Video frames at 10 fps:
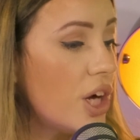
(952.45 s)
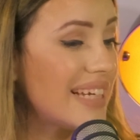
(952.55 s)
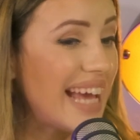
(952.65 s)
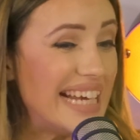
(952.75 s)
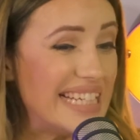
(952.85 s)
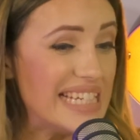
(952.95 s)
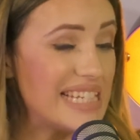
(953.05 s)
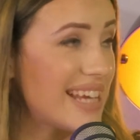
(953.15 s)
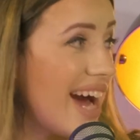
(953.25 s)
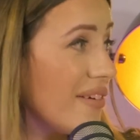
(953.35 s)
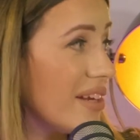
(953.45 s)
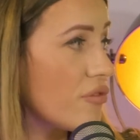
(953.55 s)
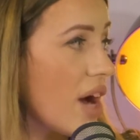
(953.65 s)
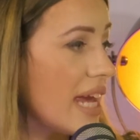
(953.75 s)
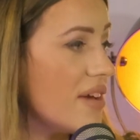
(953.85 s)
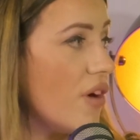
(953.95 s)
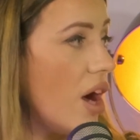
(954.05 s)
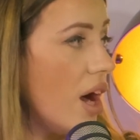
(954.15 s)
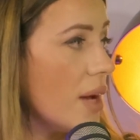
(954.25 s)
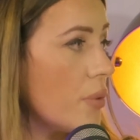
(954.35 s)
get a discounted rate if
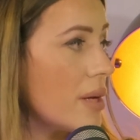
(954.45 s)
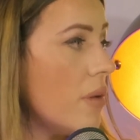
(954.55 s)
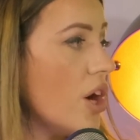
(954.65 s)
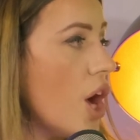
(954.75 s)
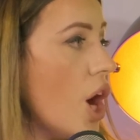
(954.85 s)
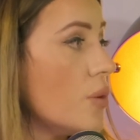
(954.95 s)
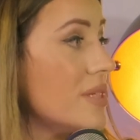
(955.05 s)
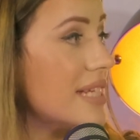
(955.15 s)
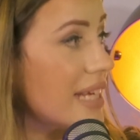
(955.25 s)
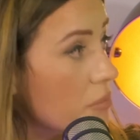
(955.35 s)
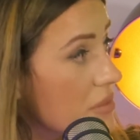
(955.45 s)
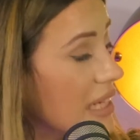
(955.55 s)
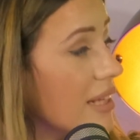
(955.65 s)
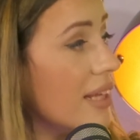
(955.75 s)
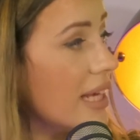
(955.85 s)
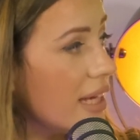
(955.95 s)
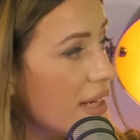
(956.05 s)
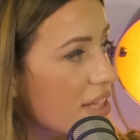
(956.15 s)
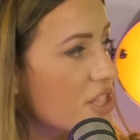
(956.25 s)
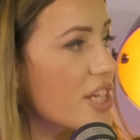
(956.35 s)
I bring my own team to
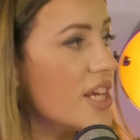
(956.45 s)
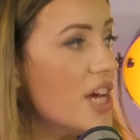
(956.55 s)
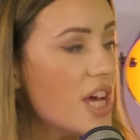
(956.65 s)
clean and